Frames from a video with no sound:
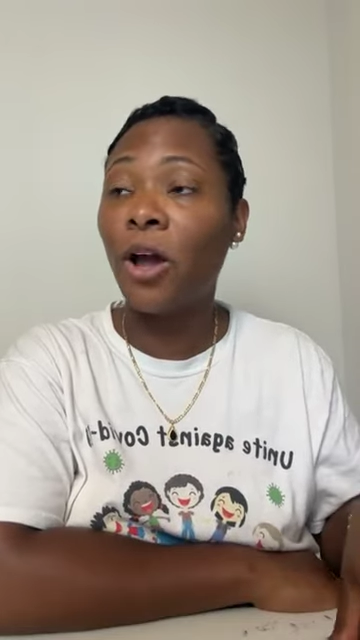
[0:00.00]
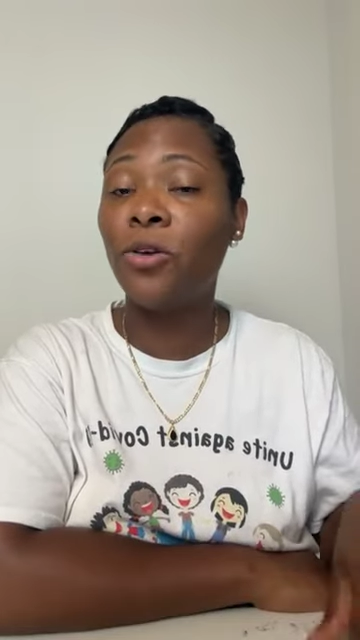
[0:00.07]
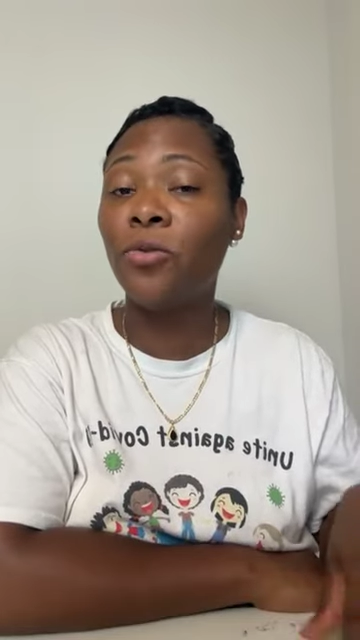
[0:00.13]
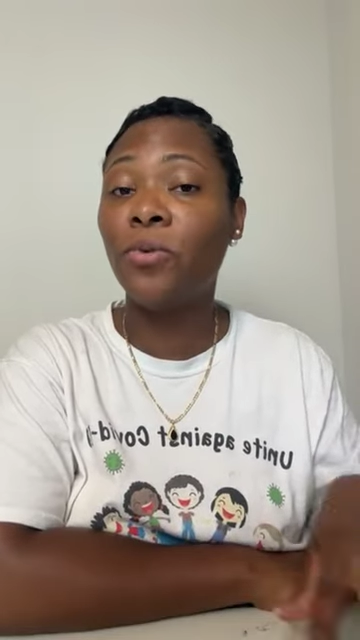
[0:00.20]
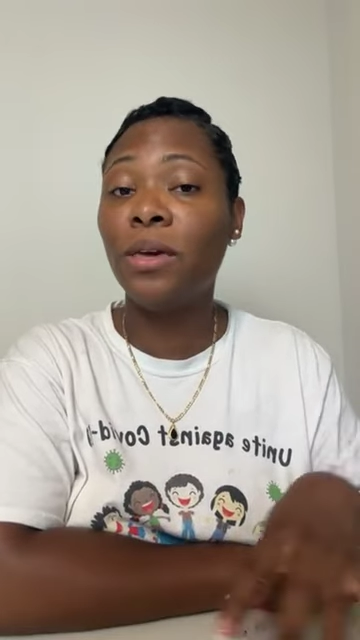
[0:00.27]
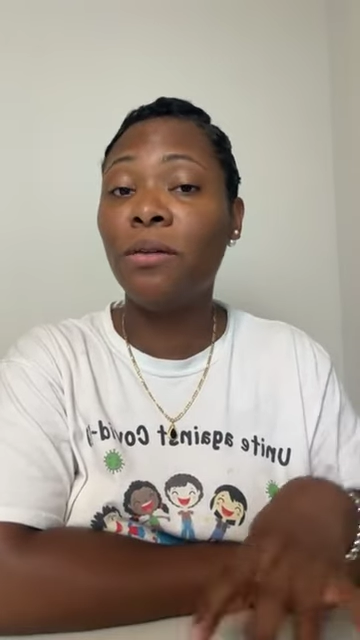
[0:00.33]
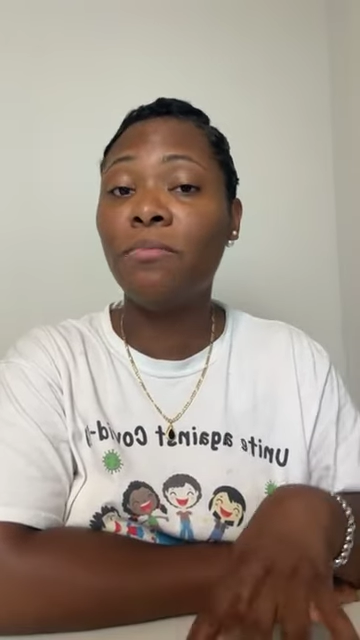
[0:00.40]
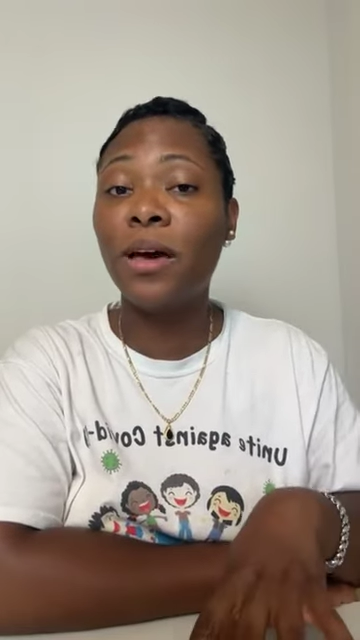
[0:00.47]
Are
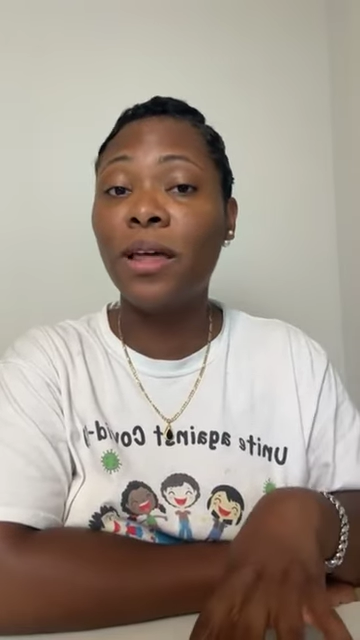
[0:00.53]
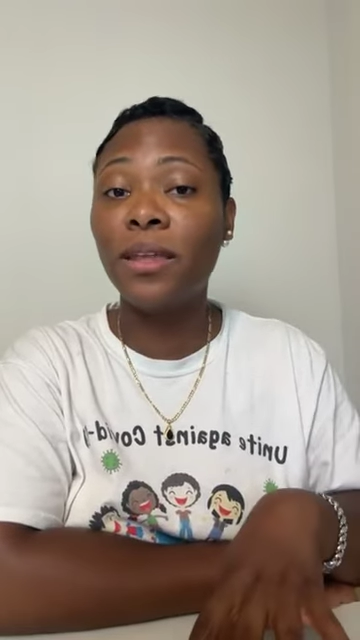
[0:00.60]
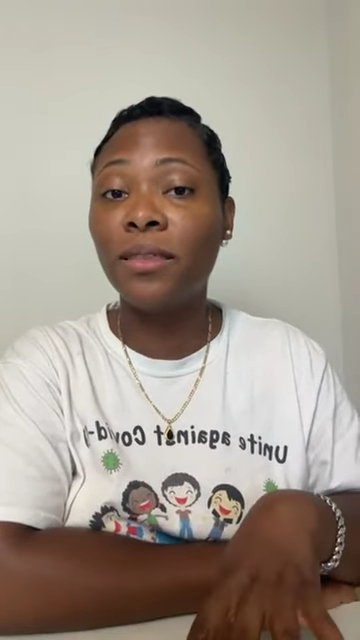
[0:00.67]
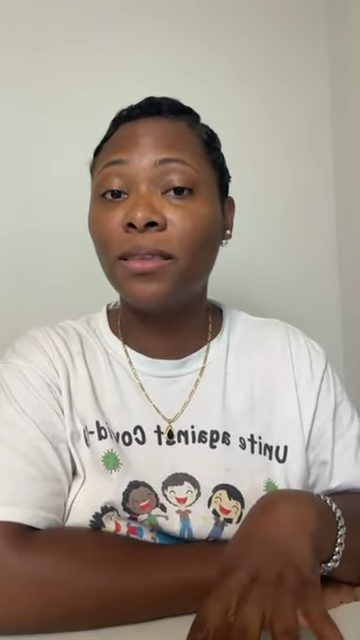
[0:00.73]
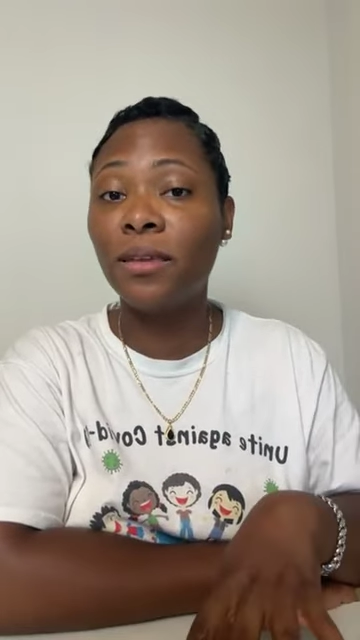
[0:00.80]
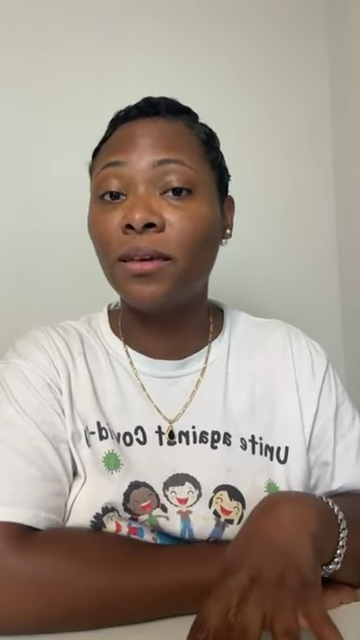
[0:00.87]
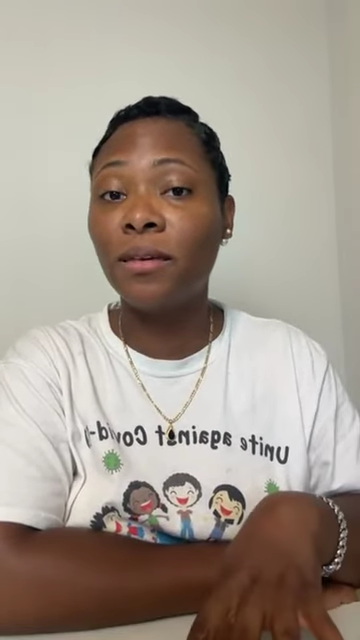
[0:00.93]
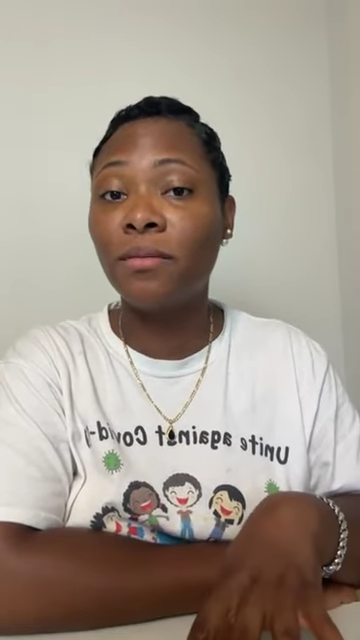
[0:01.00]
you
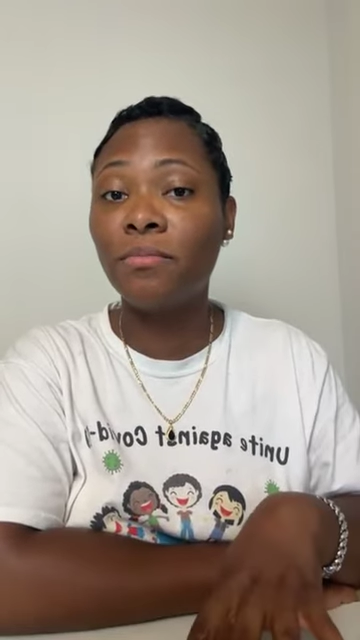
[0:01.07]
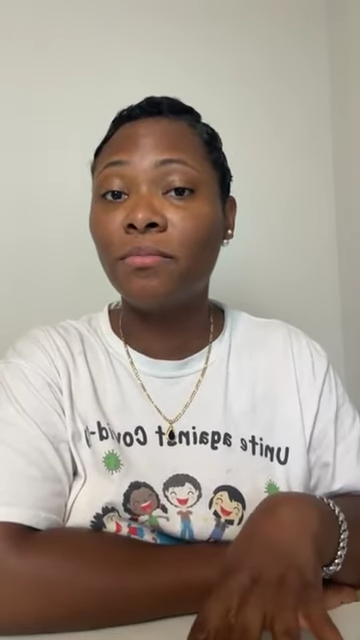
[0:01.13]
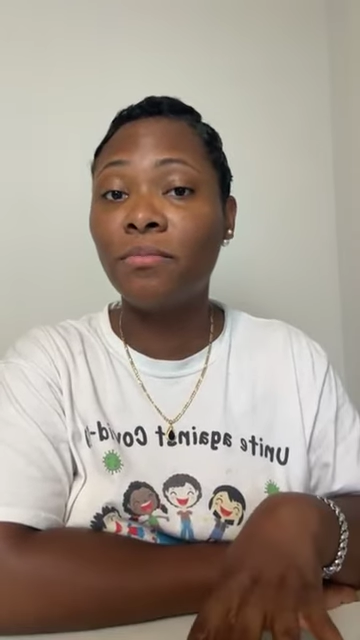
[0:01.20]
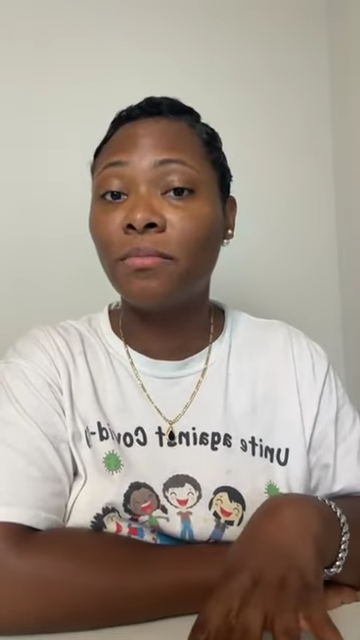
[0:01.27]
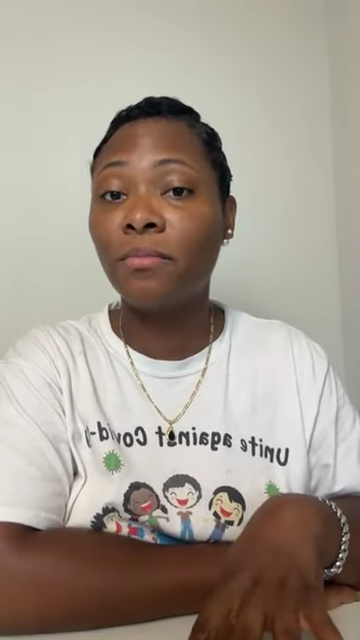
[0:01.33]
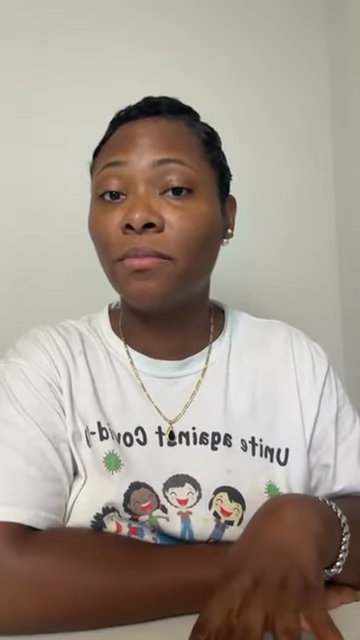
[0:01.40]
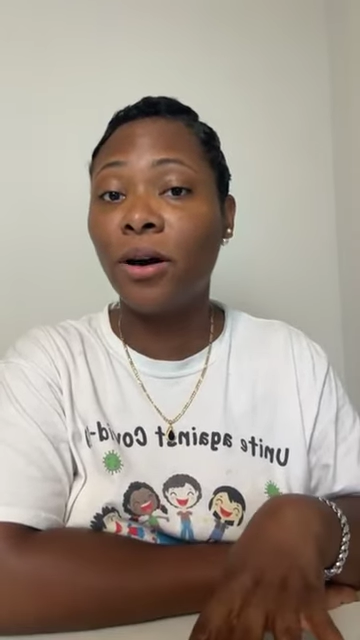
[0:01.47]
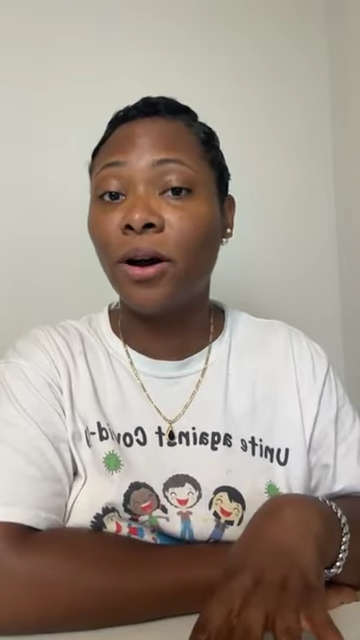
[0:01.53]
emailing them?